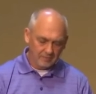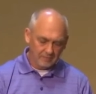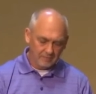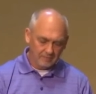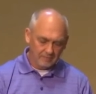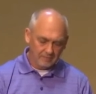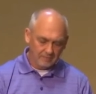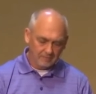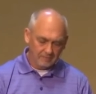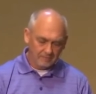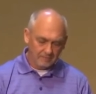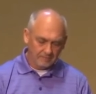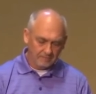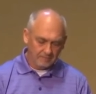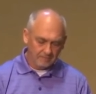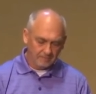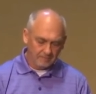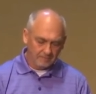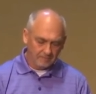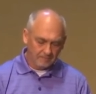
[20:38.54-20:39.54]

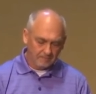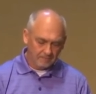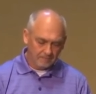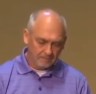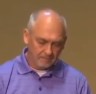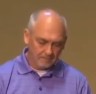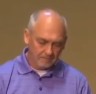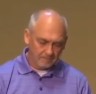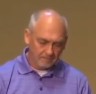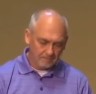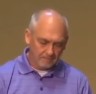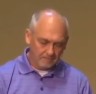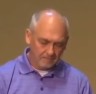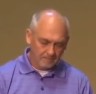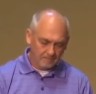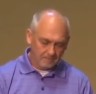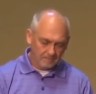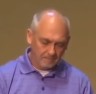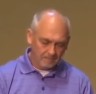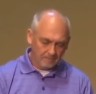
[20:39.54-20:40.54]

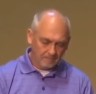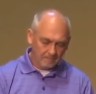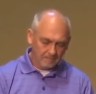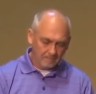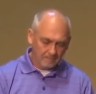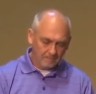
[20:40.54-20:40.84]
(no one is talking)